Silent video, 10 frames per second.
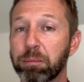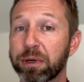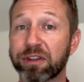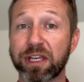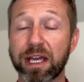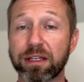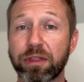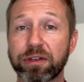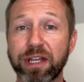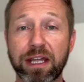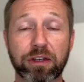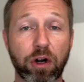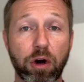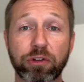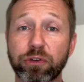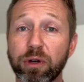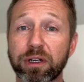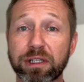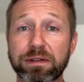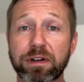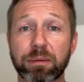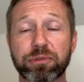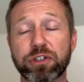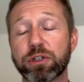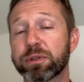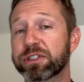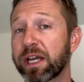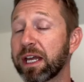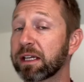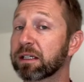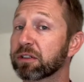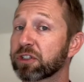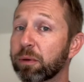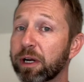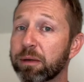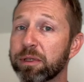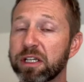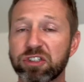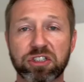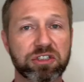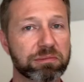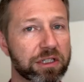But at the end of the day, they're also going to leave it up to you and say, hey, here's our recommendations.